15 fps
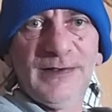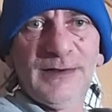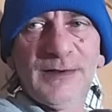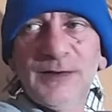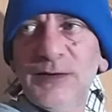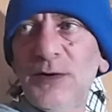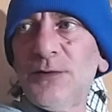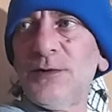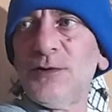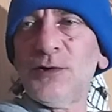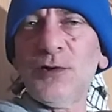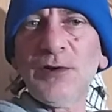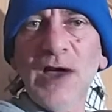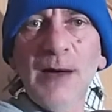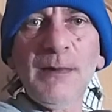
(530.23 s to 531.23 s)
As soon as
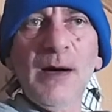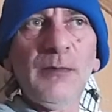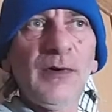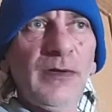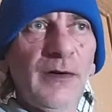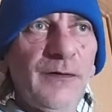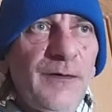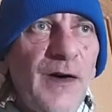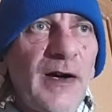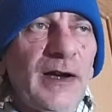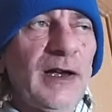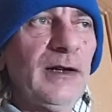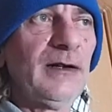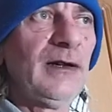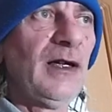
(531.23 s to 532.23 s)
you come up with a
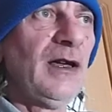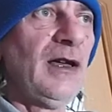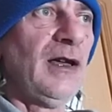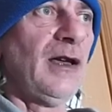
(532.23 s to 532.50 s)
fucking